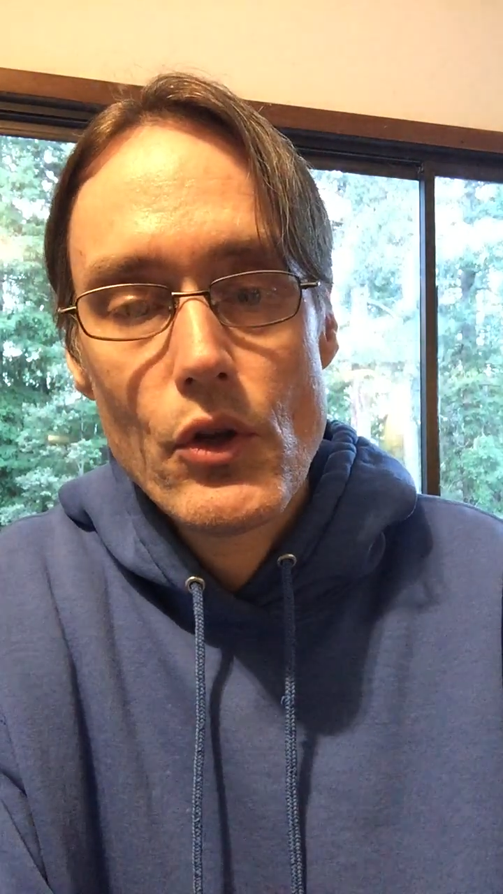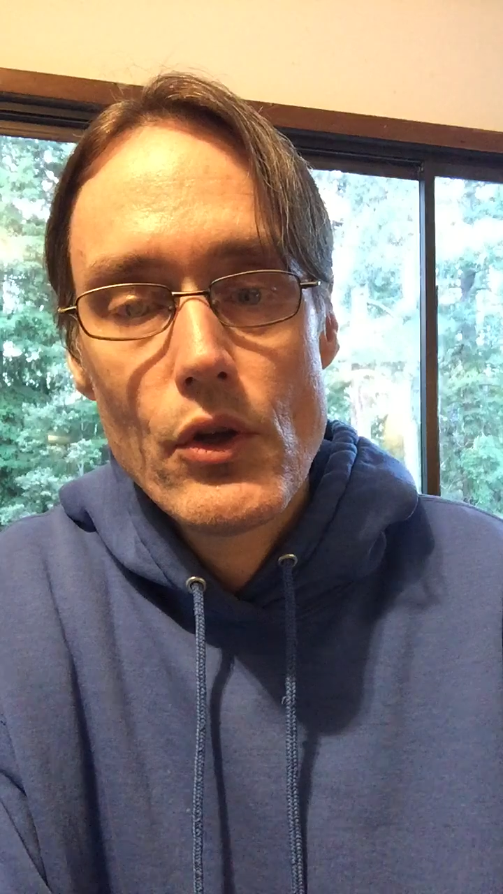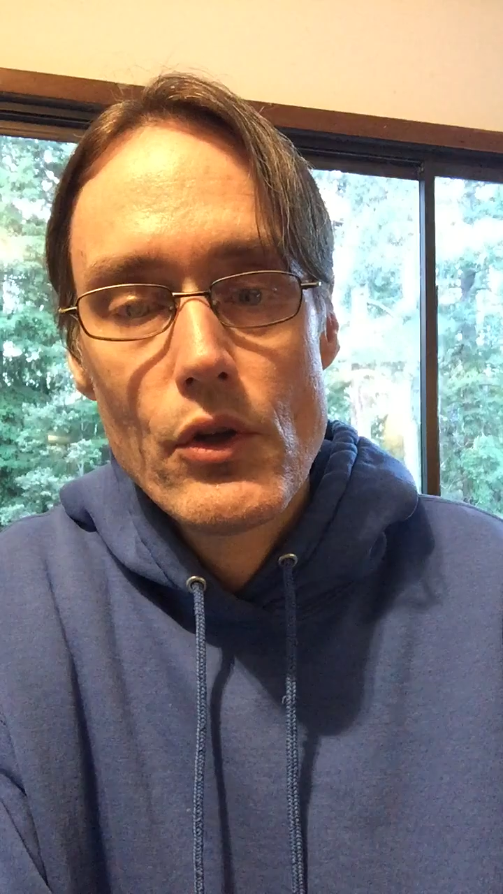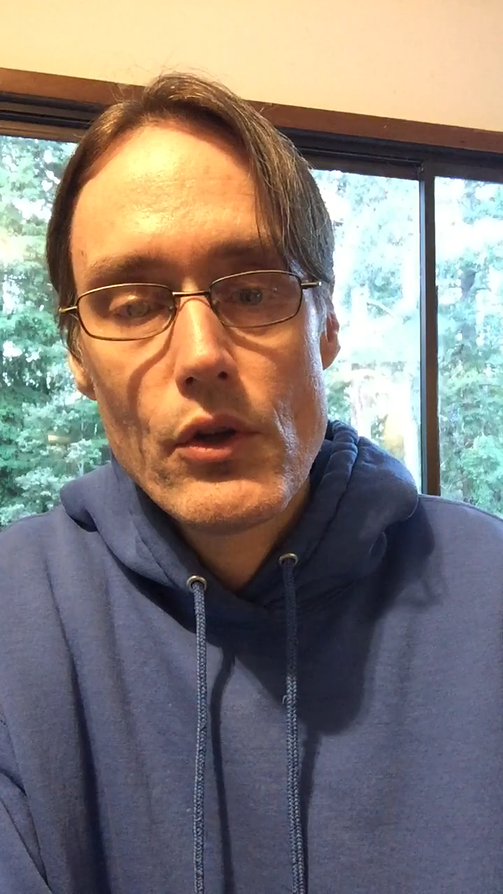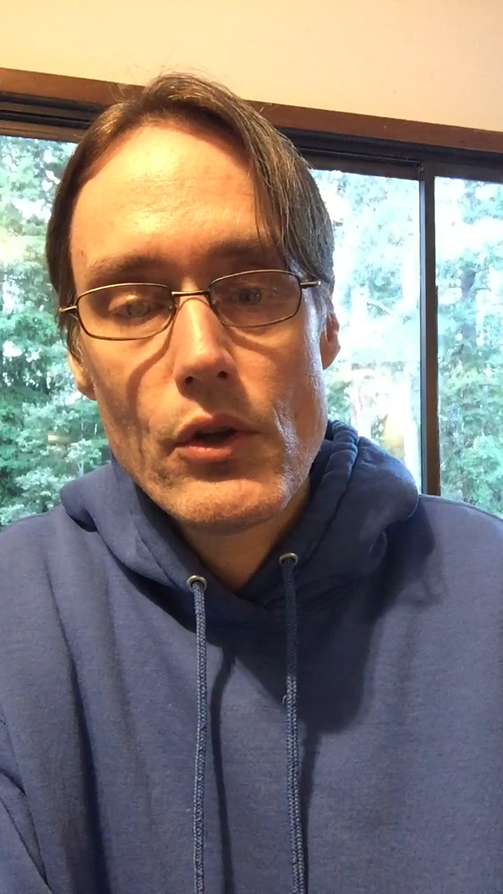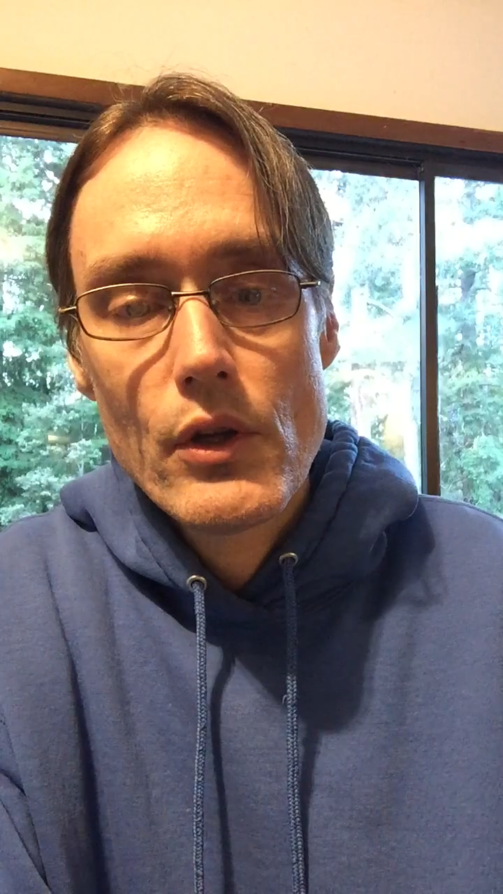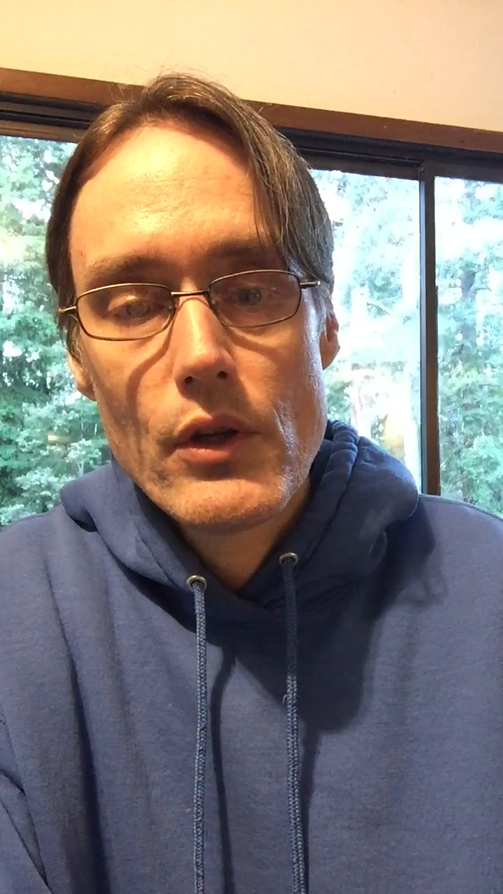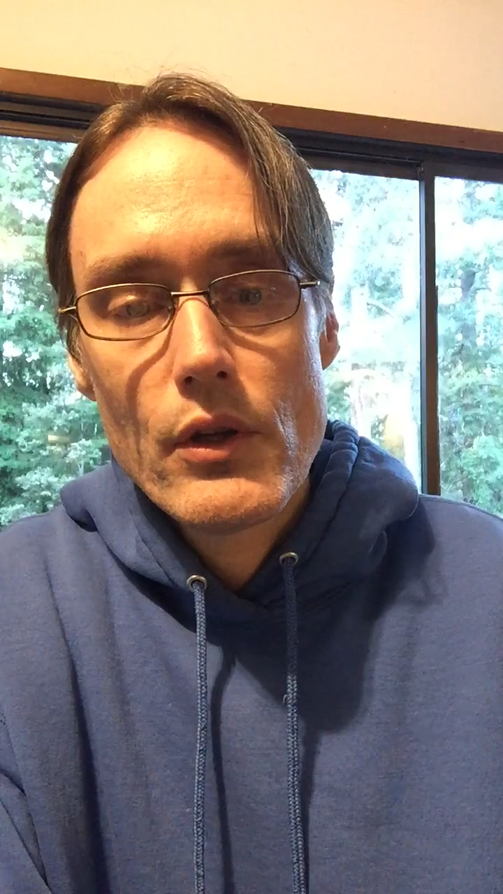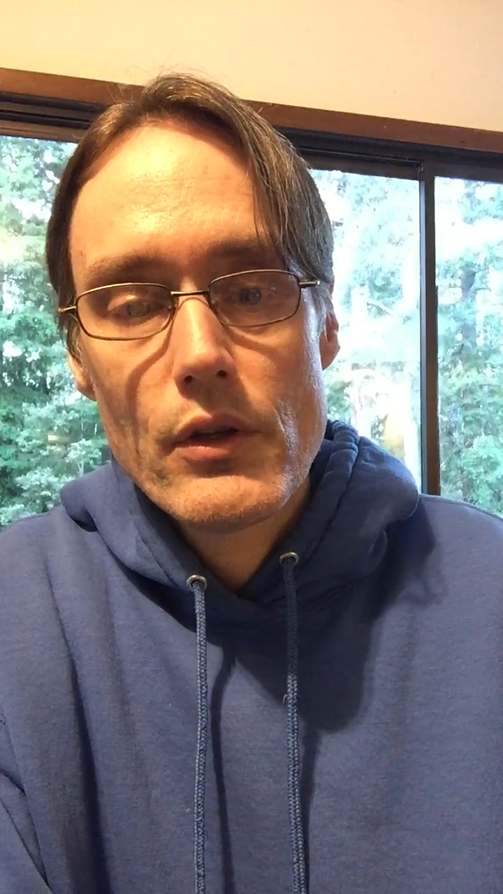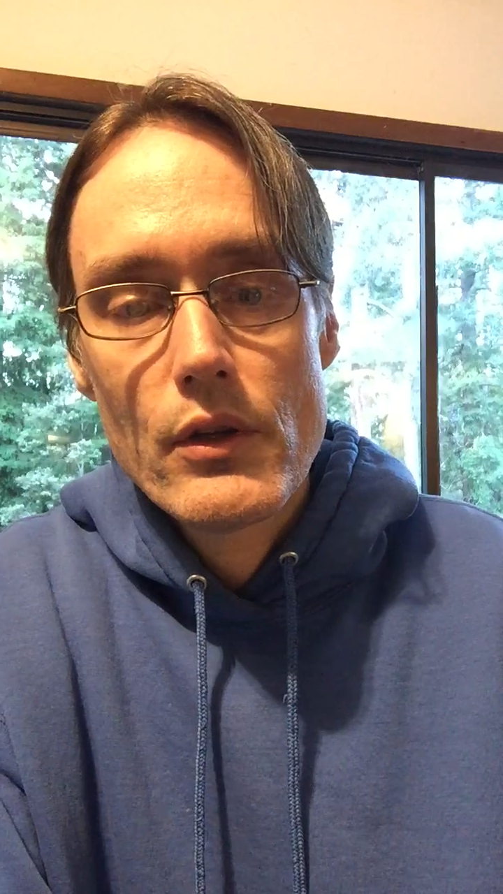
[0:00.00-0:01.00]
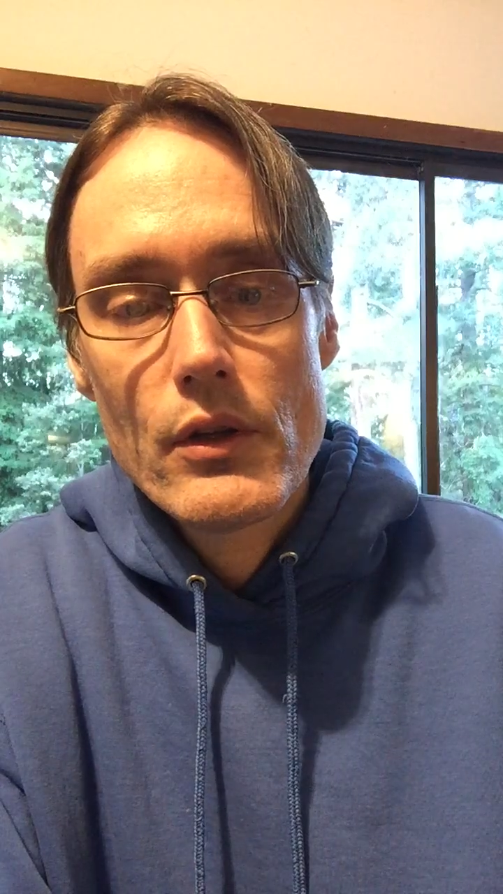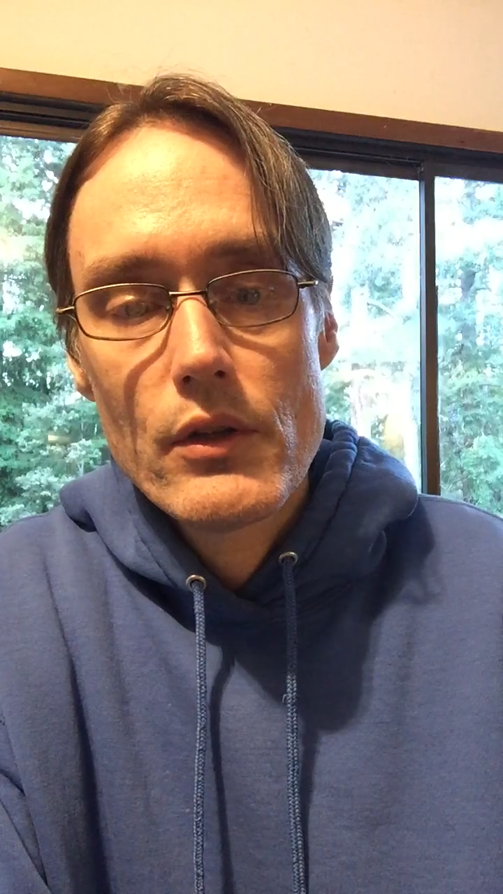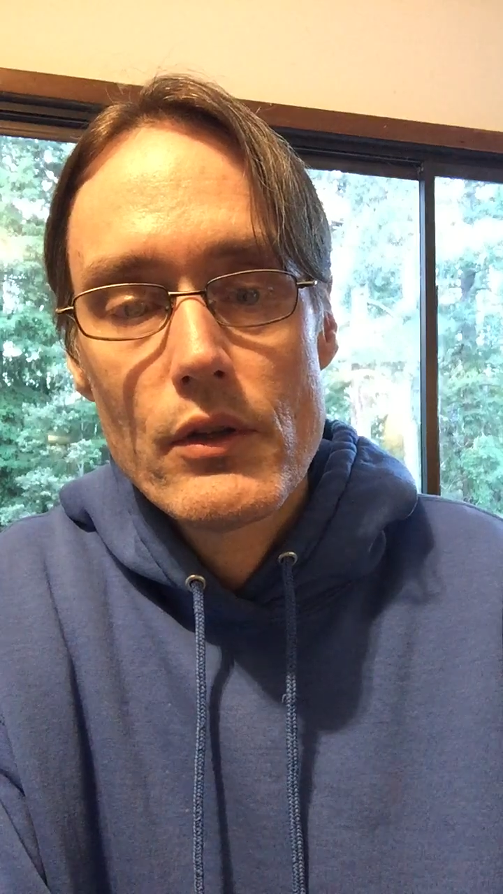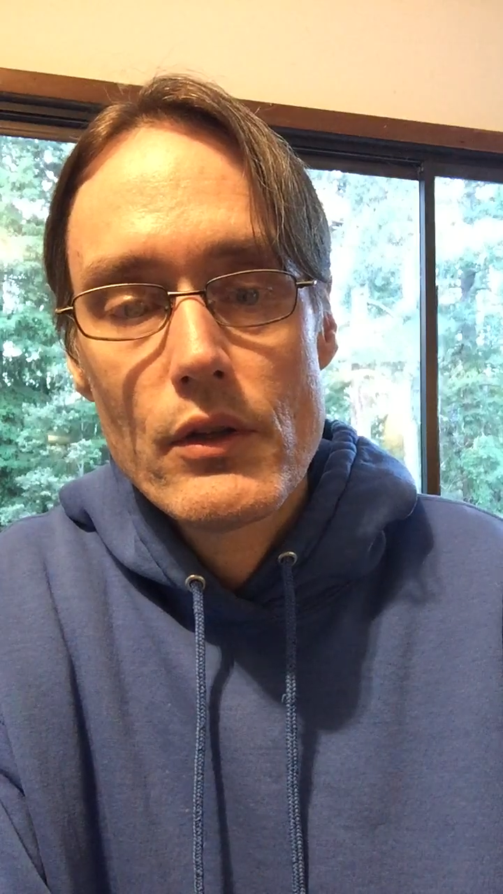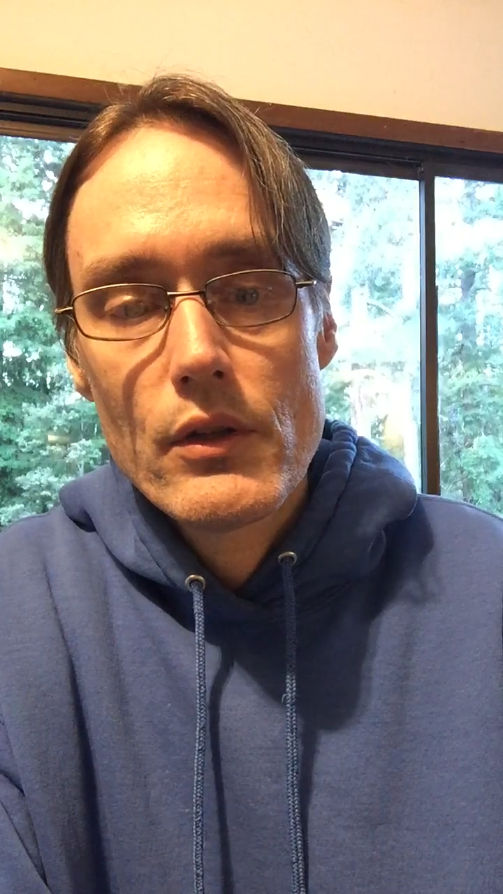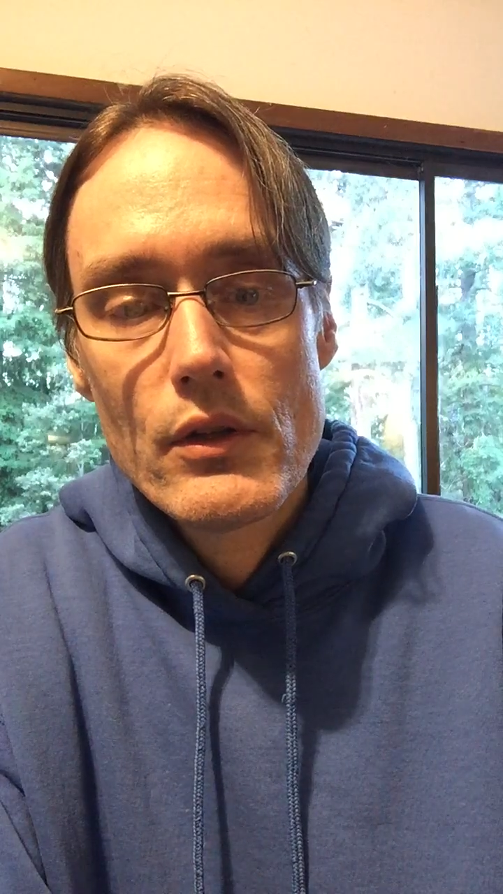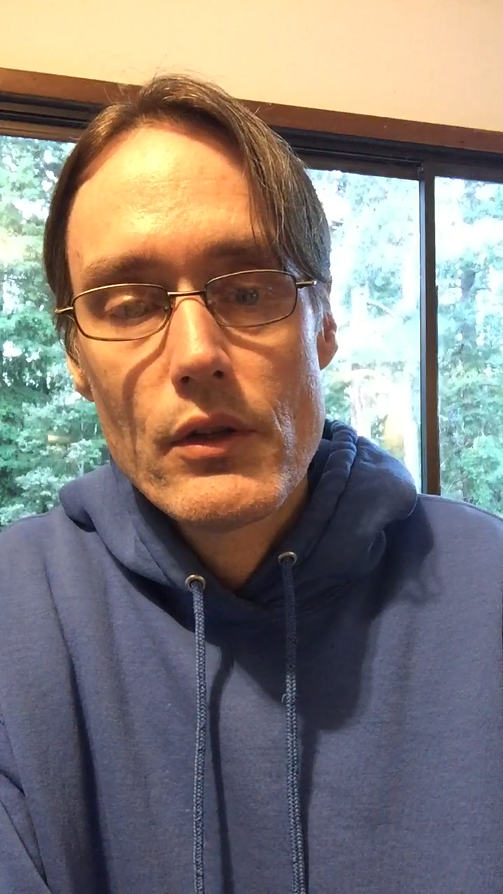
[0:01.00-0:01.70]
So I deal a take